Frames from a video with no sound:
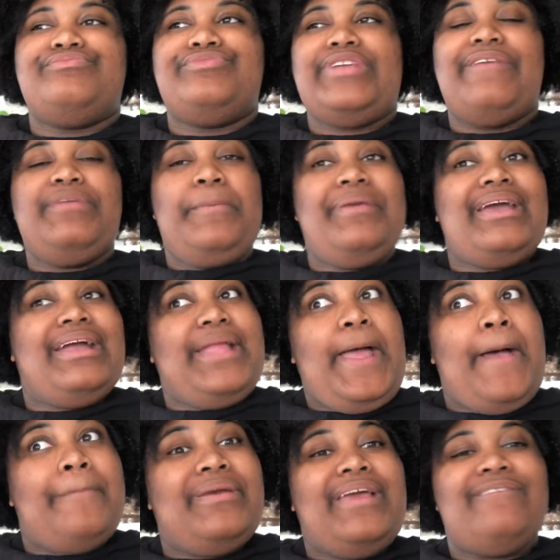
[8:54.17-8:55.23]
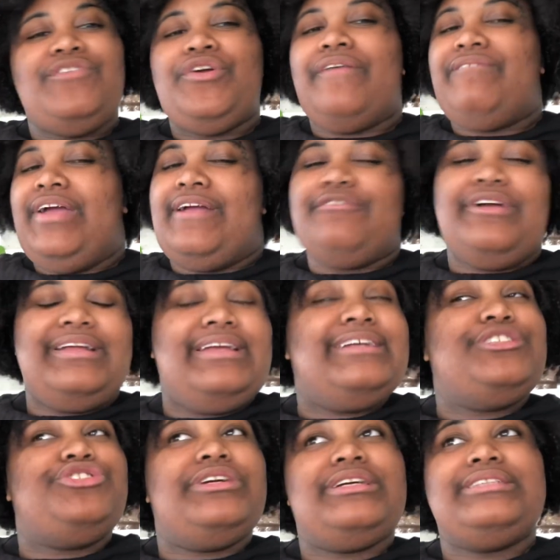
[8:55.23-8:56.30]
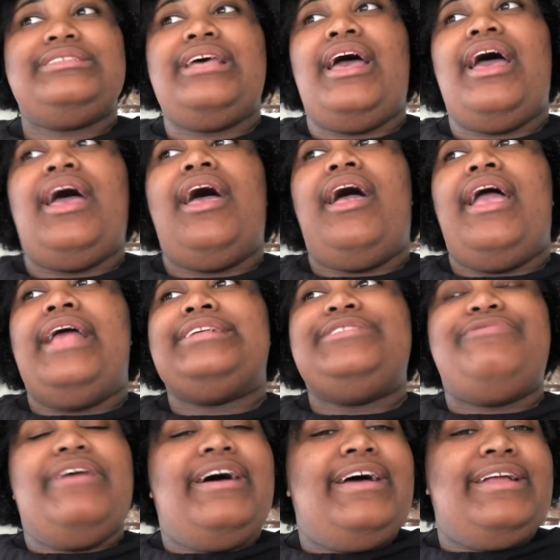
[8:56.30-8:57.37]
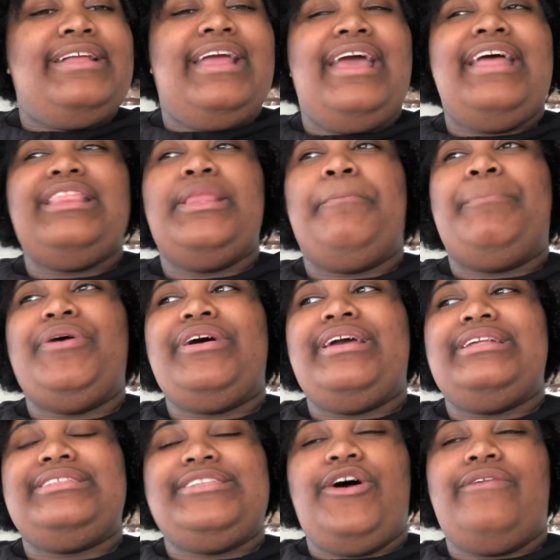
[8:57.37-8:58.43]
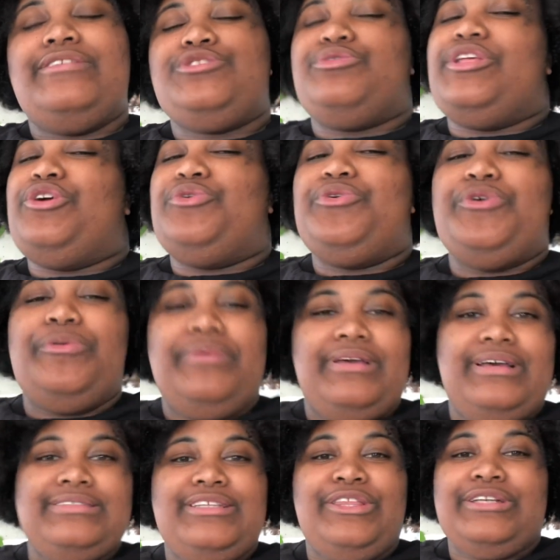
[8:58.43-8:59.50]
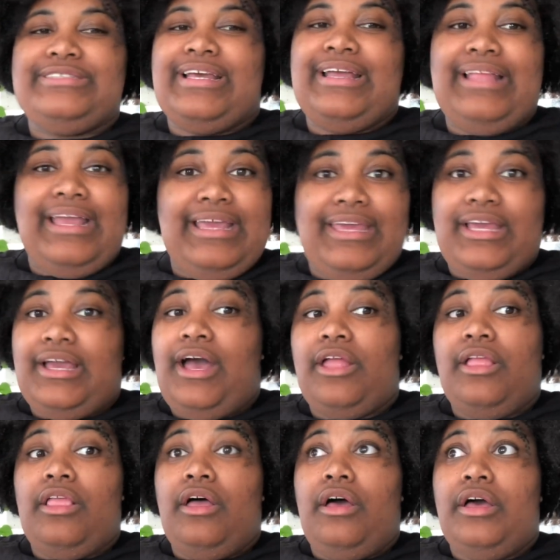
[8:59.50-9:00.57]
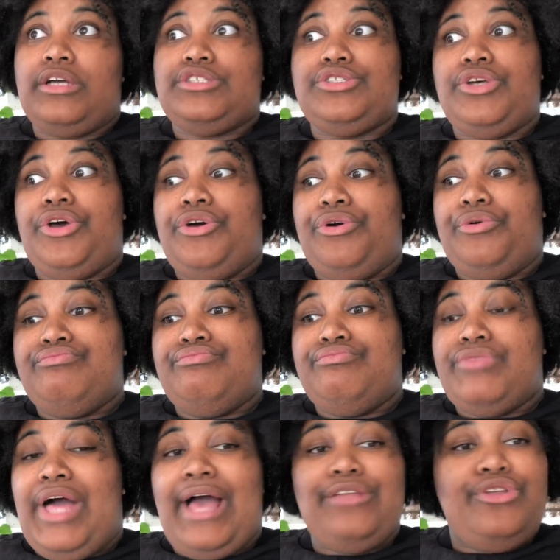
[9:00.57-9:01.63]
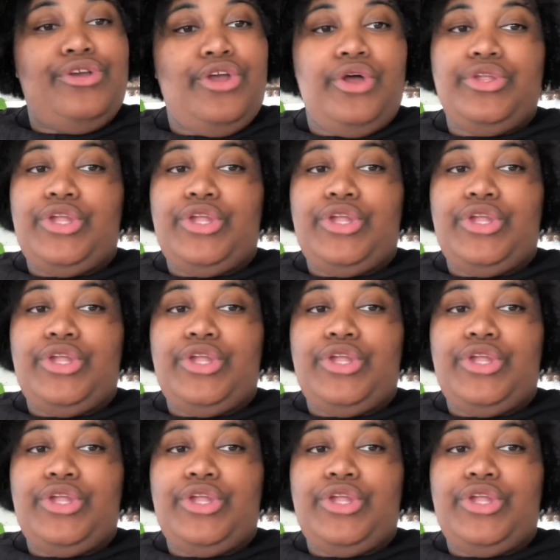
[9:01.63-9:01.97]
Definitely pick it up if you're a fan of Grady Hendrix. It's fun. And the book itself is really cool because it looks like an IKEA catalog. So I know y'all